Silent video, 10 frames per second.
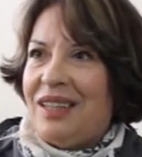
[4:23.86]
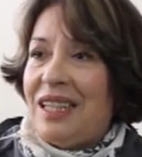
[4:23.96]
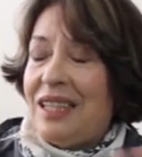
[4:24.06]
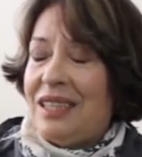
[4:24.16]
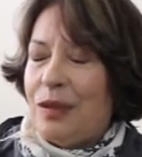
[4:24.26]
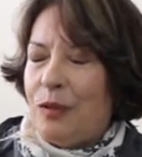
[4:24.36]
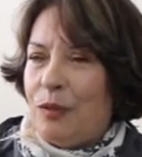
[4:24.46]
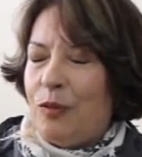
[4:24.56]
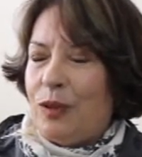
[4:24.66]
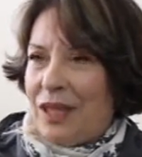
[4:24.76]
things that
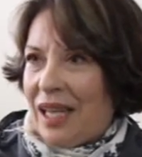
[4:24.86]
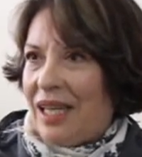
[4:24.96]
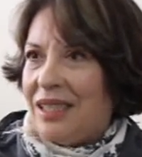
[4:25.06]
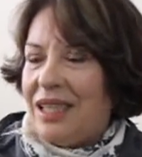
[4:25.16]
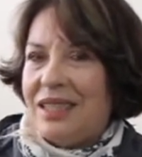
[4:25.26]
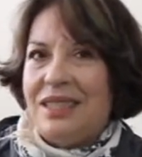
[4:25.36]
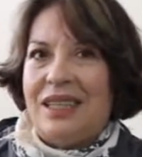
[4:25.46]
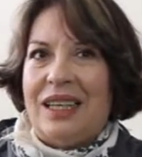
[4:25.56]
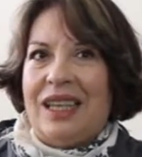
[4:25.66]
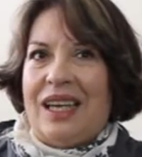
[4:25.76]
we liked it,
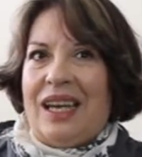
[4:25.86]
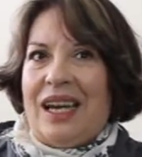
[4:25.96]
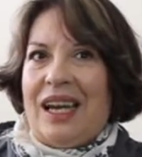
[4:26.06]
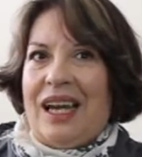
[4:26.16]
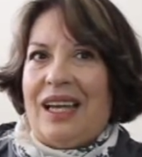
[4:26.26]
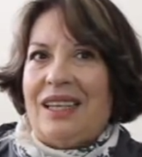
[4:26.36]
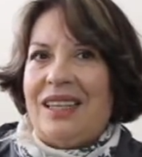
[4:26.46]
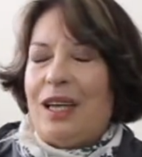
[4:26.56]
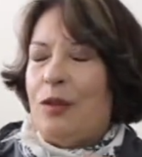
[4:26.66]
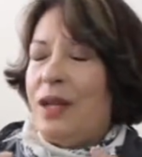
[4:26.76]
and
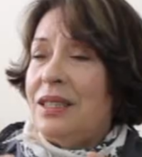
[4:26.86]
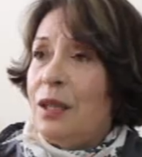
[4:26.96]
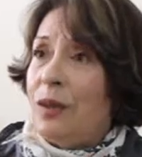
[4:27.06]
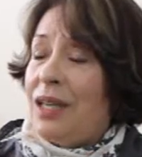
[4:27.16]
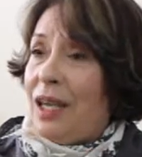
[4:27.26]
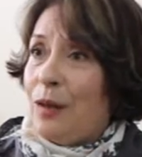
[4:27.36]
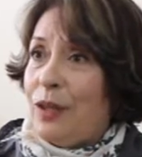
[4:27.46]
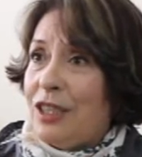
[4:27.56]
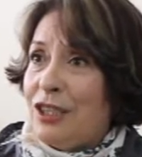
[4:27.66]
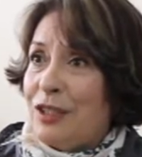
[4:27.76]
that was our
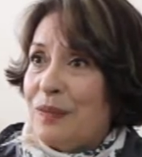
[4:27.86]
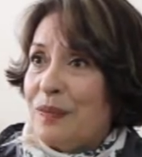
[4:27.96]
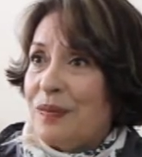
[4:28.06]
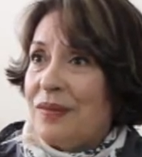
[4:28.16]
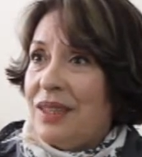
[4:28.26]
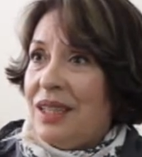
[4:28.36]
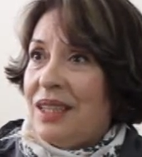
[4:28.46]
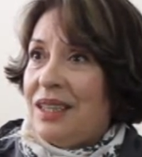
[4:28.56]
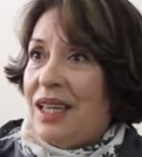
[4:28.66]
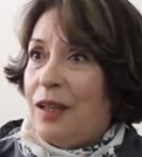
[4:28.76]
language.
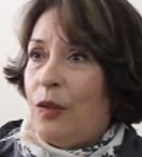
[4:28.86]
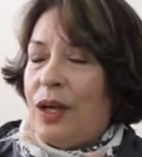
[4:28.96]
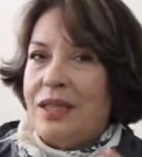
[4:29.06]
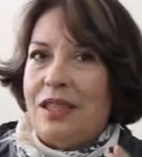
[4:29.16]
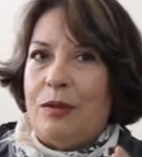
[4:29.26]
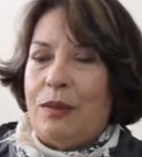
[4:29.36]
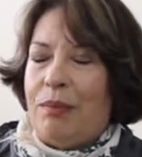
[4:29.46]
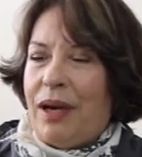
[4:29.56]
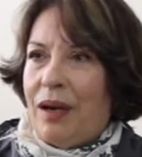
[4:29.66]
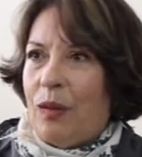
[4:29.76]
That was our
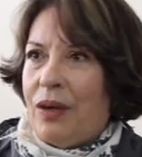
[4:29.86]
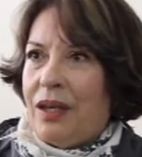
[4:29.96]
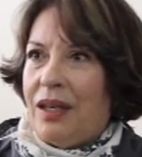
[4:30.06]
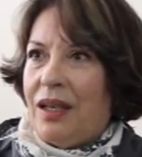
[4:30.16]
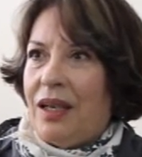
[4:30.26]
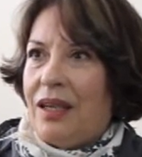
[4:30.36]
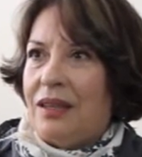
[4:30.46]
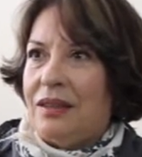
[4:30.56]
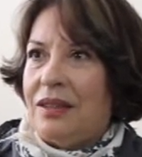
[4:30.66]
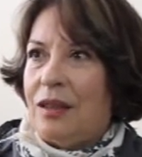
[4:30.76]
power,
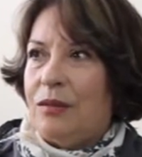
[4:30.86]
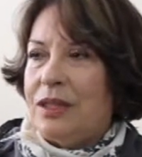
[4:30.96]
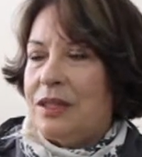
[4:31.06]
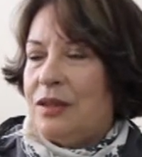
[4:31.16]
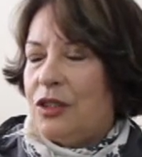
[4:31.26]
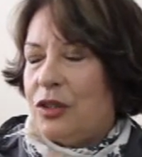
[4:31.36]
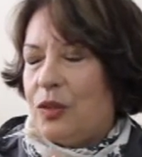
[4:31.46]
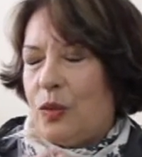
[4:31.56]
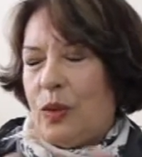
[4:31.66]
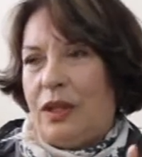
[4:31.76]
and that was
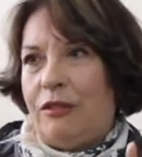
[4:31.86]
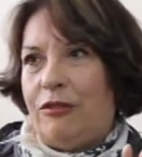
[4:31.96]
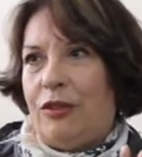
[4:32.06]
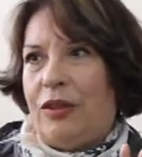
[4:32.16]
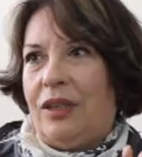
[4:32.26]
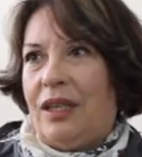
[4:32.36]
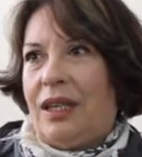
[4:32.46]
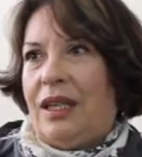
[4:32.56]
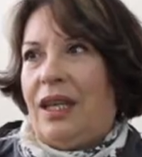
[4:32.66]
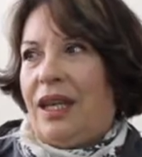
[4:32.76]
just wonderful.
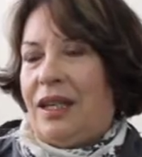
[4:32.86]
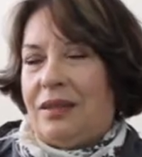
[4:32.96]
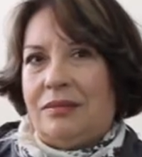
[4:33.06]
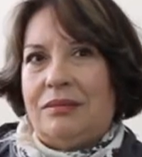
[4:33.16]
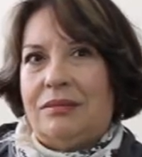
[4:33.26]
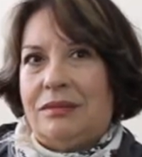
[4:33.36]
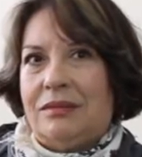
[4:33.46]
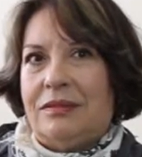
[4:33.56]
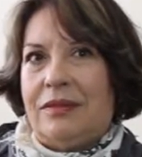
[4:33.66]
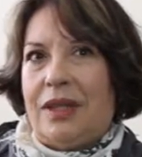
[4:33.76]
And
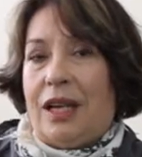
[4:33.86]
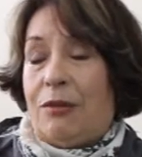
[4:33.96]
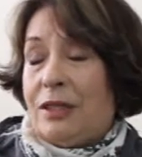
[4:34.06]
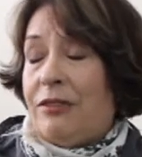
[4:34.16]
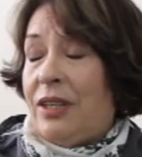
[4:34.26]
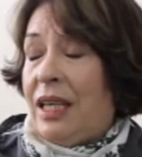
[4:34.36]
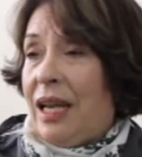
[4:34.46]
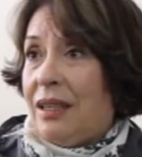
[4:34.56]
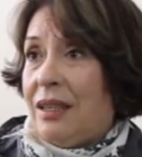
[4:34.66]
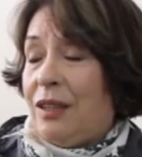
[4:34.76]
I was very
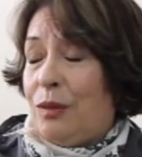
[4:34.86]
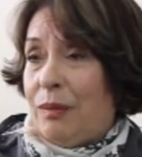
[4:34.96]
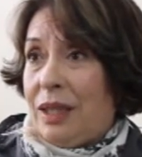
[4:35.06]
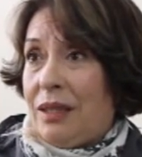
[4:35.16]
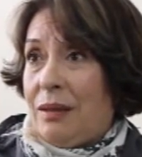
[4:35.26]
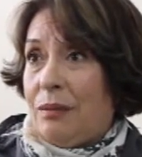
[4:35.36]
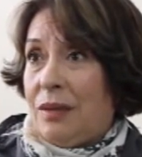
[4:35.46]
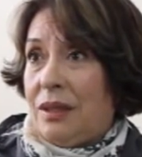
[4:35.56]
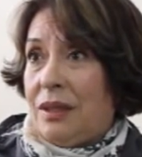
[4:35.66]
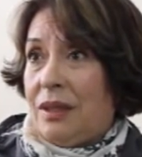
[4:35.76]
lucky to meet him.